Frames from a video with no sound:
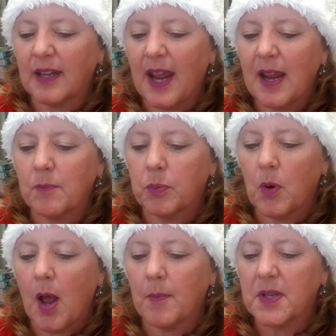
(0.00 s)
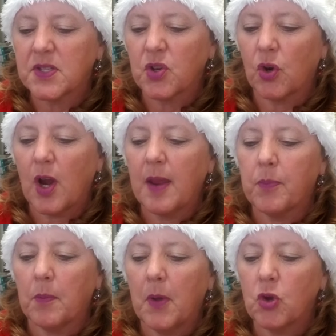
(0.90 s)
and promised her a
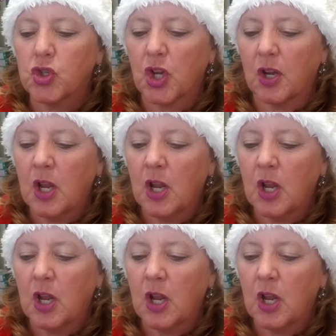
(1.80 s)
promotion